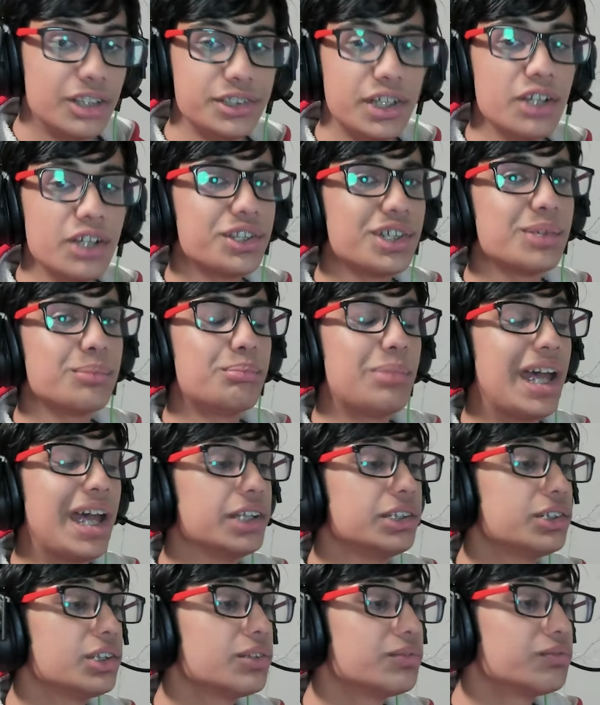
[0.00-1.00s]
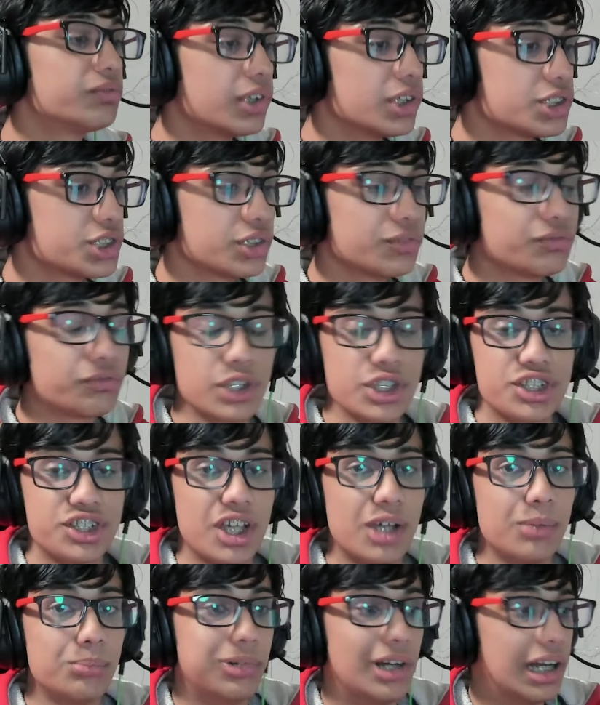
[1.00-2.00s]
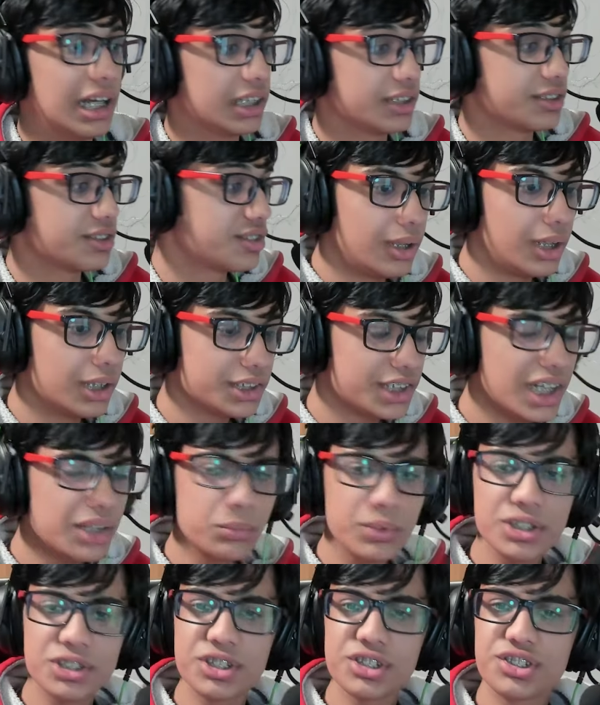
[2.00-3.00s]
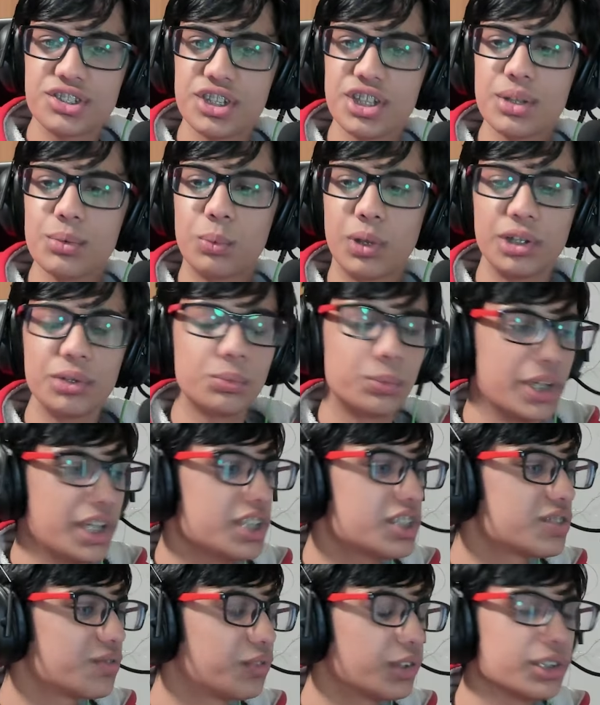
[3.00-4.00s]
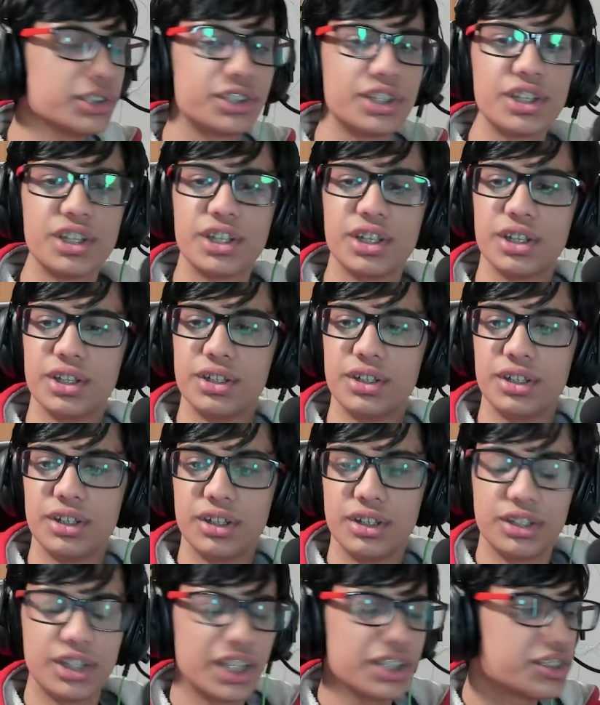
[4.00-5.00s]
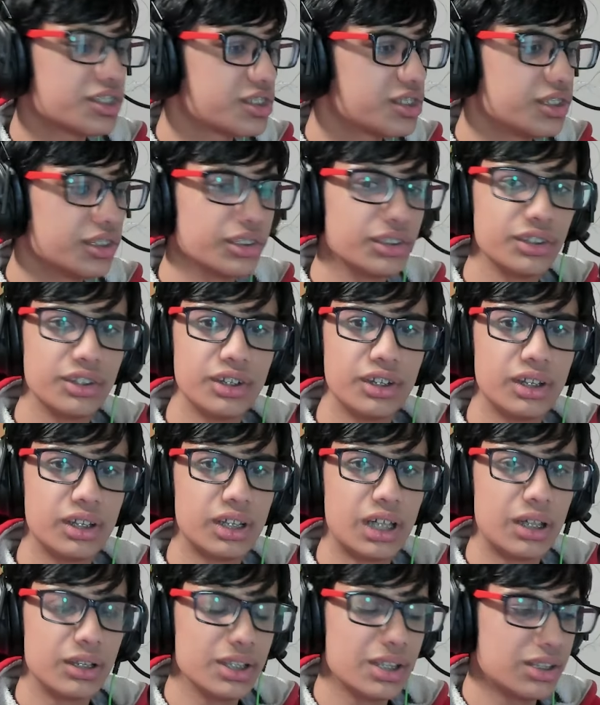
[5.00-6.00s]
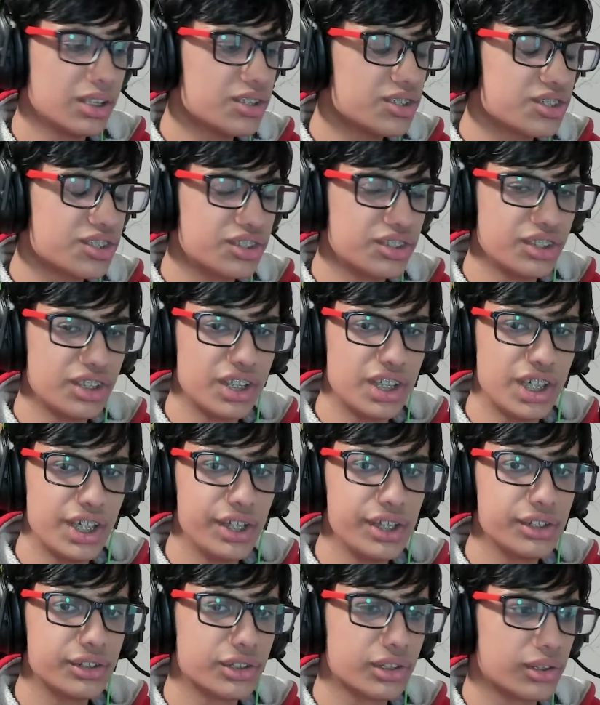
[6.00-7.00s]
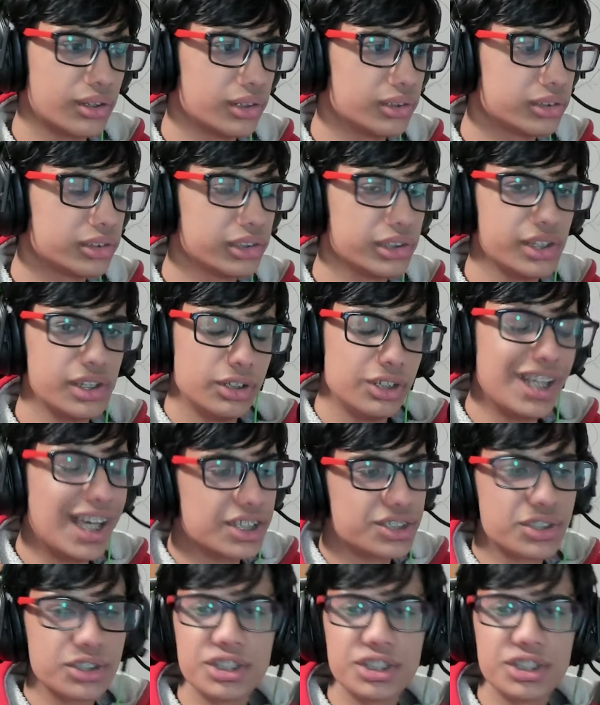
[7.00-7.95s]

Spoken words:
another banger version for Sepbox. I can't wait to see what awaits for the next there's 8 currently. Yeah, so the